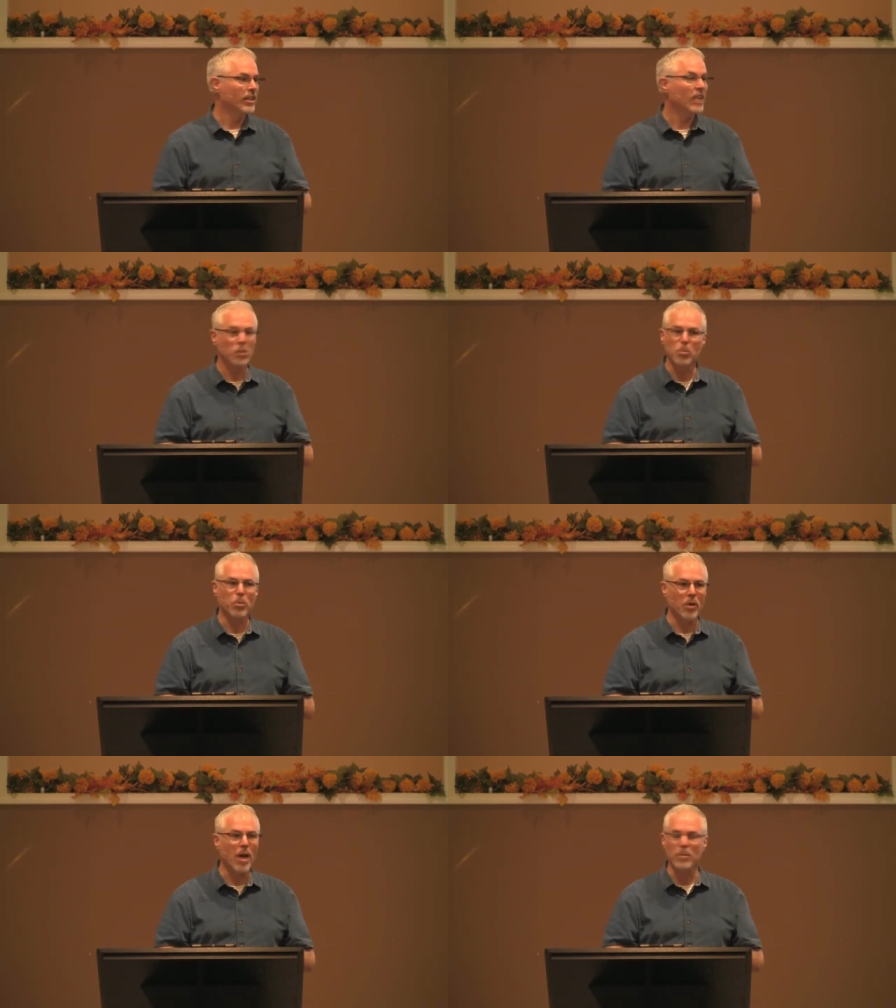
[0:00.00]
That's a
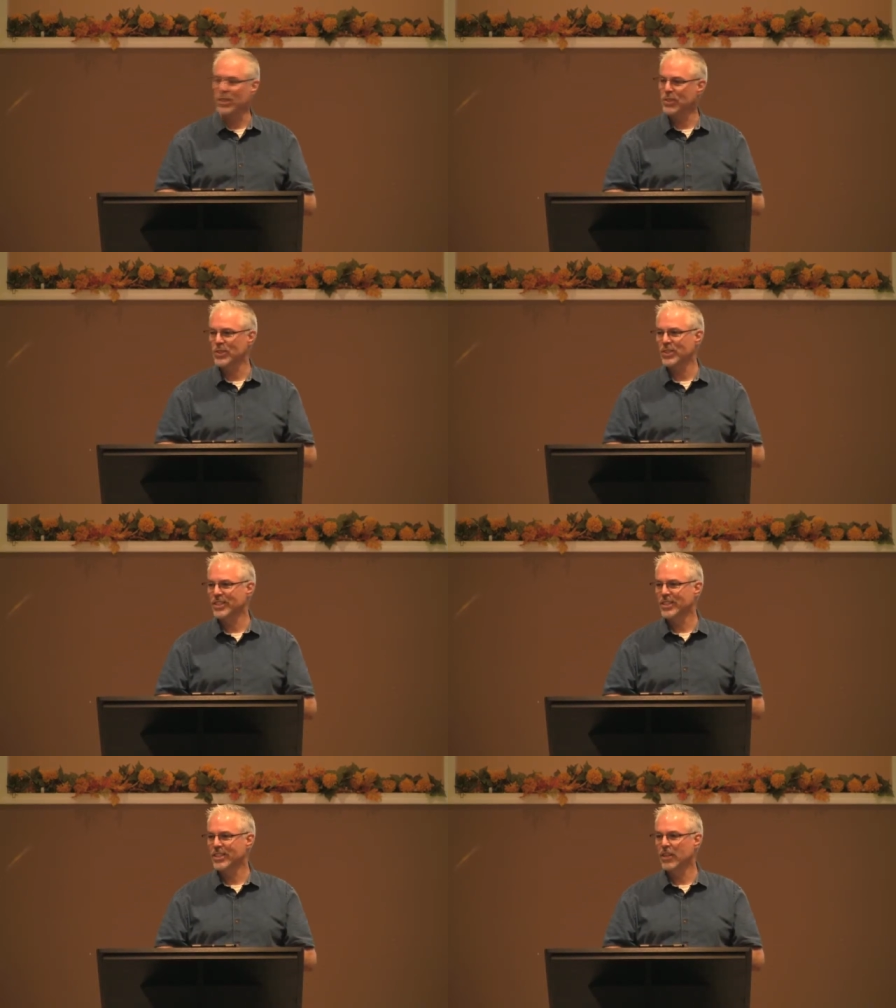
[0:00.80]
promise.
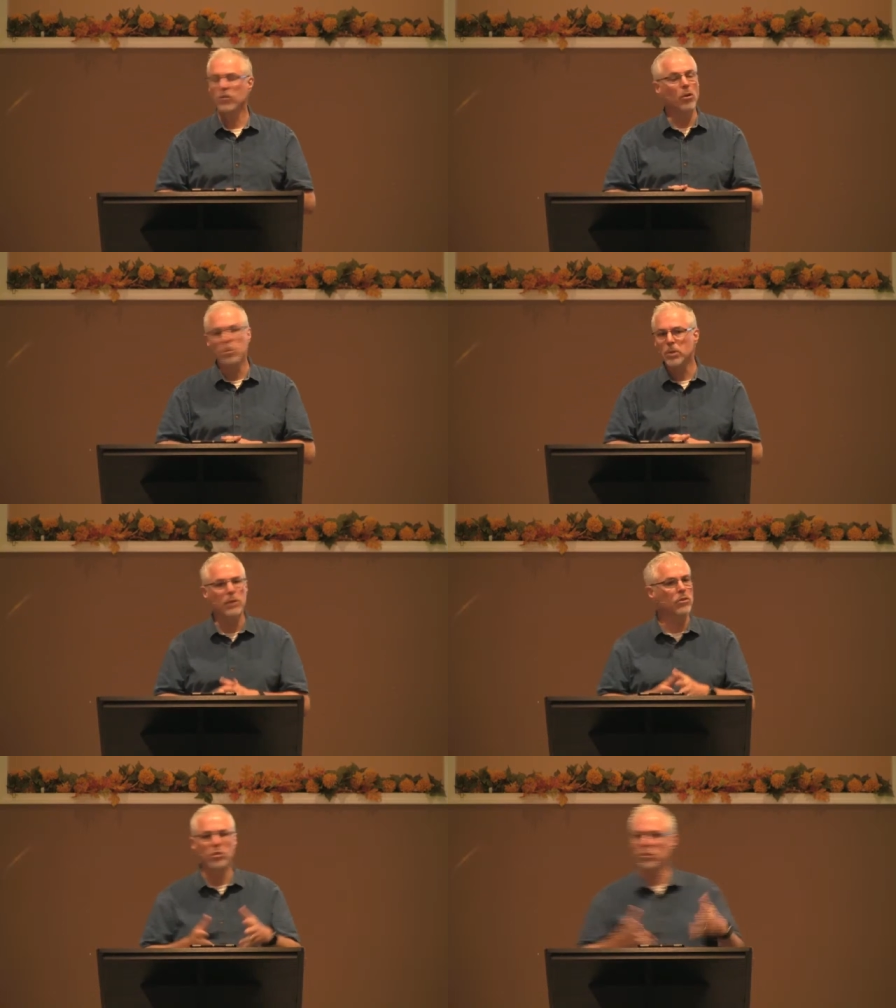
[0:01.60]
If you're a
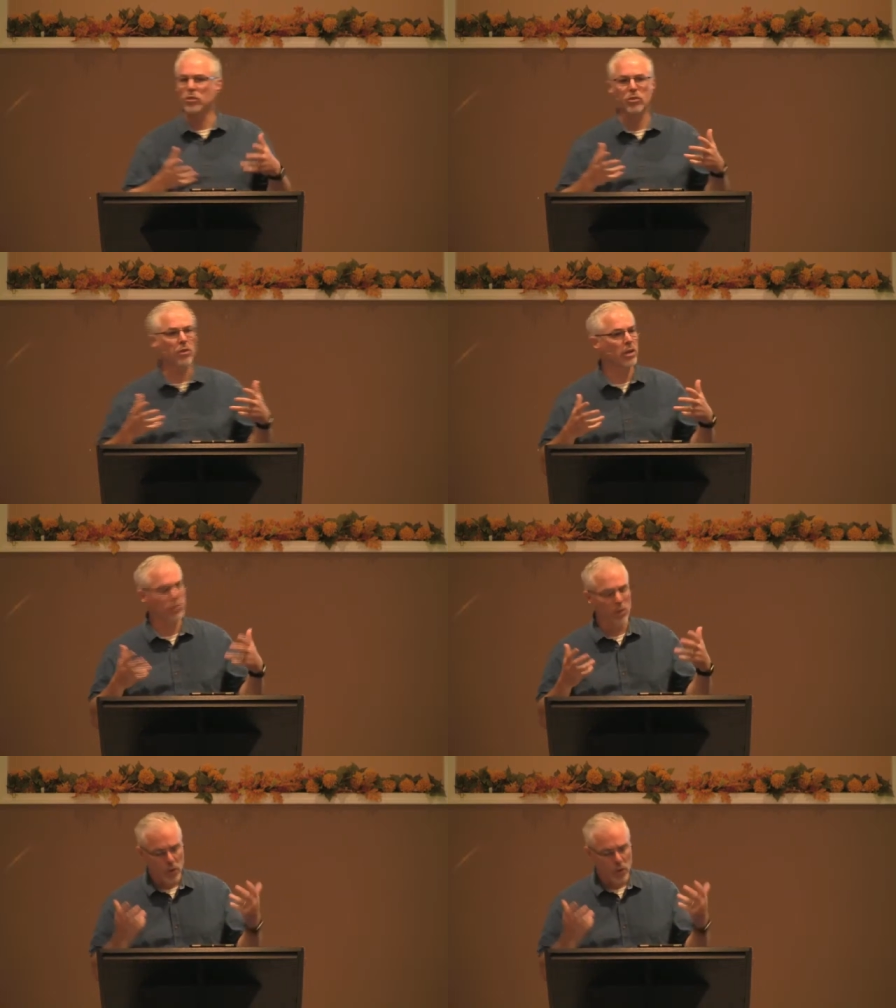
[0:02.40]
believer in Jesus Christ,